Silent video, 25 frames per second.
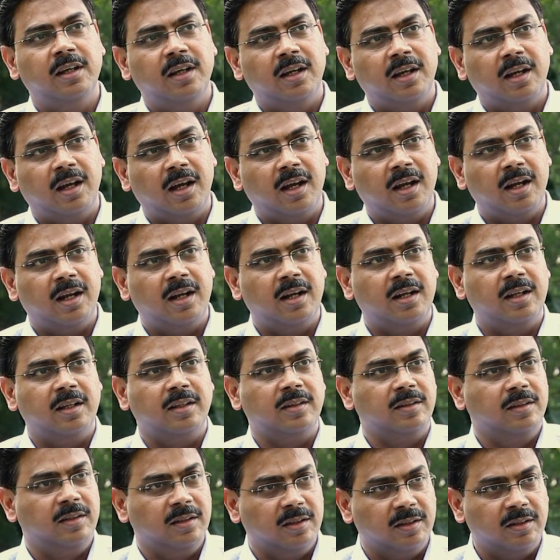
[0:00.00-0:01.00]

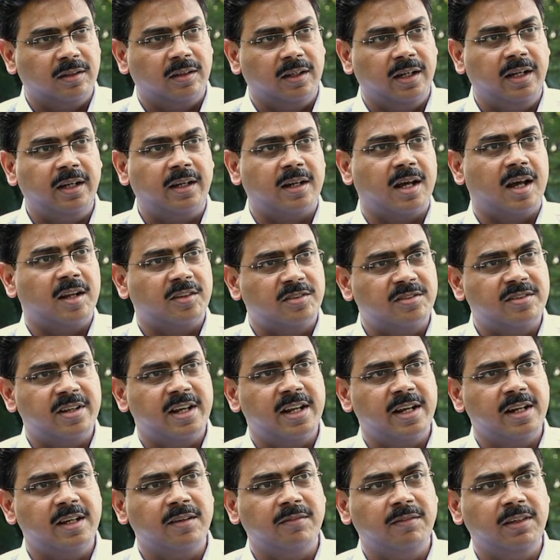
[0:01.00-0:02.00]
and the entire
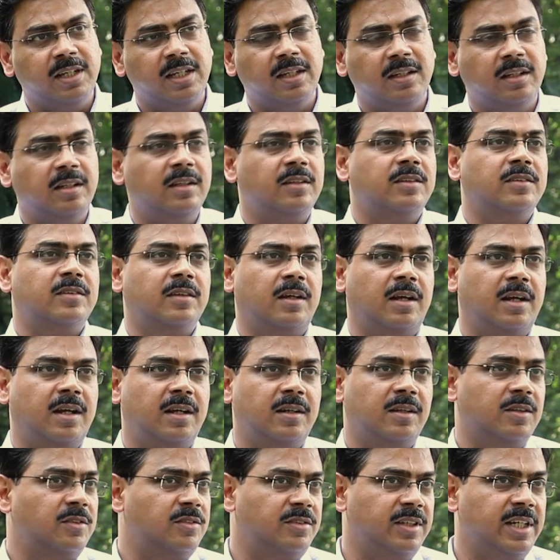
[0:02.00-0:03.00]
steering wheels
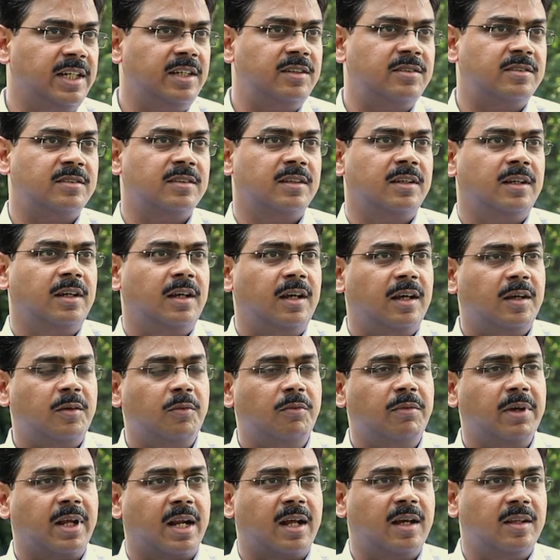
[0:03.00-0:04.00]
and the seats,
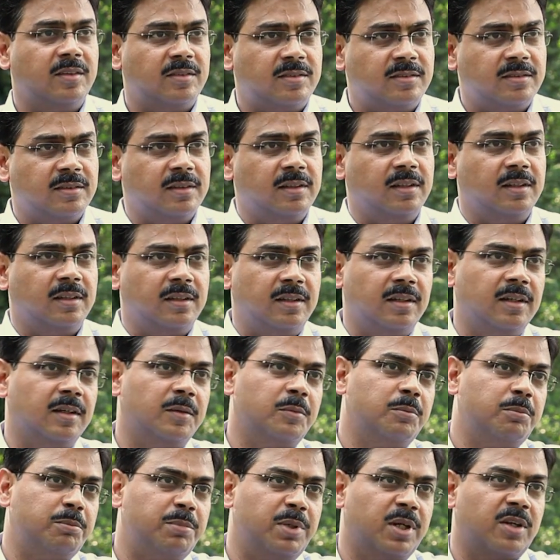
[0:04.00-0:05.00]
whereas the
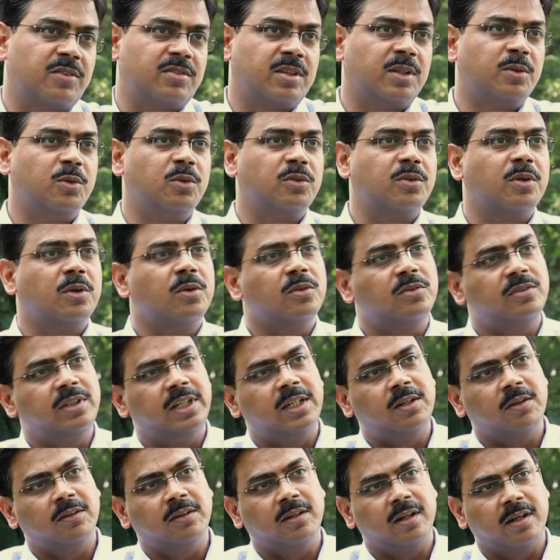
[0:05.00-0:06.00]
person who is going to
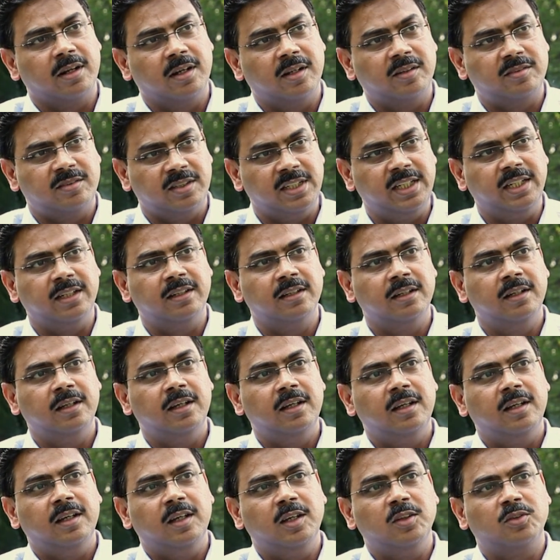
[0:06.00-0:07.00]
sit on the rear seat
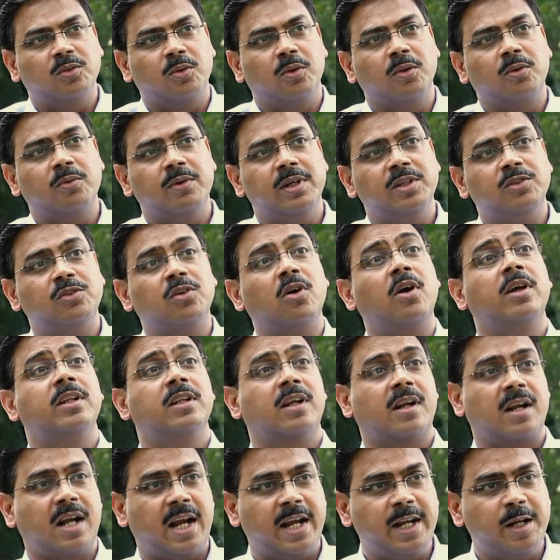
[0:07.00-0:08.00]
is going to enjoy
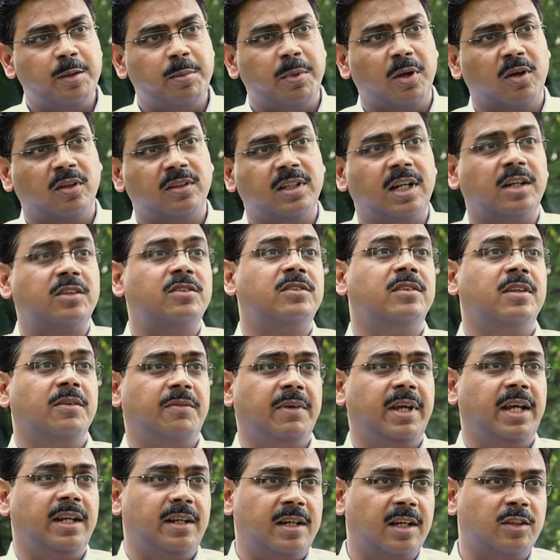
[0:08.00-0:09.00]
the ride because that's the
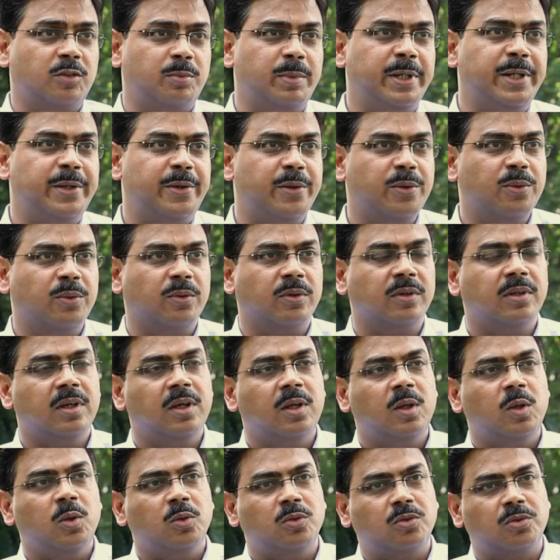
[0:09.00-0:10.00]
way it has been tuned.
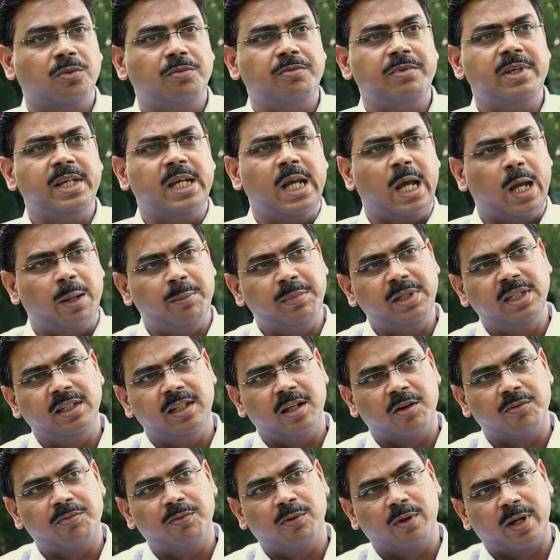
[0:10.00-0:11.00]
So we have been
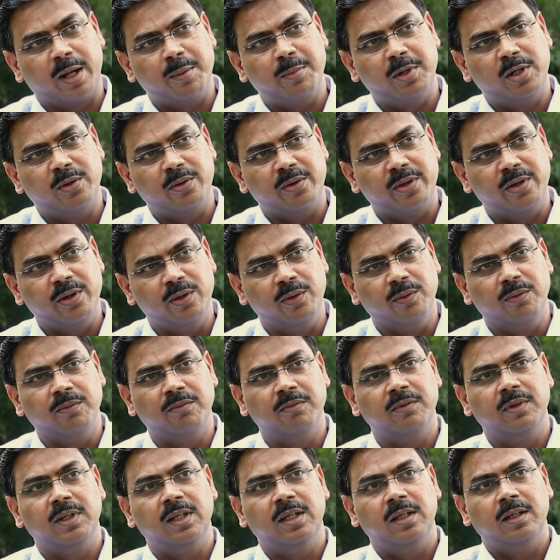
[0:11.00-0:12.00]
therefore able to give
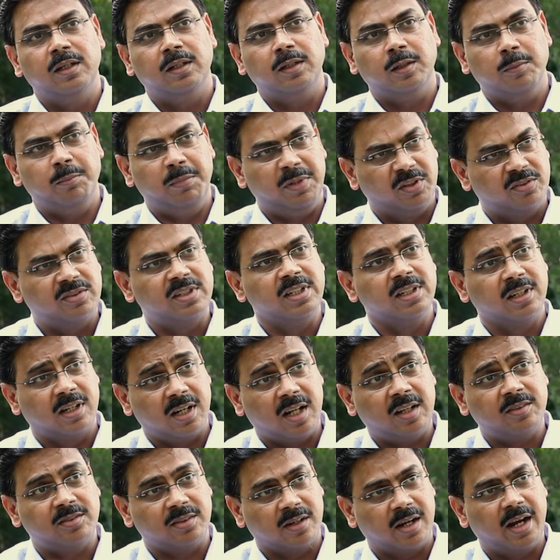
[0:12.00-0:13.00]

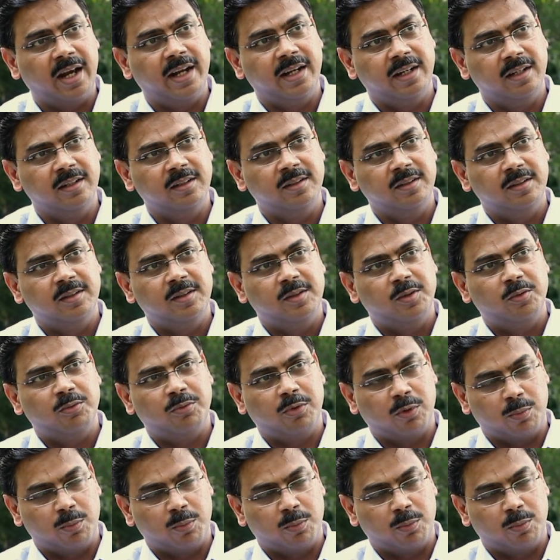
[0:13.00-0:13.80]
best-in-class ride for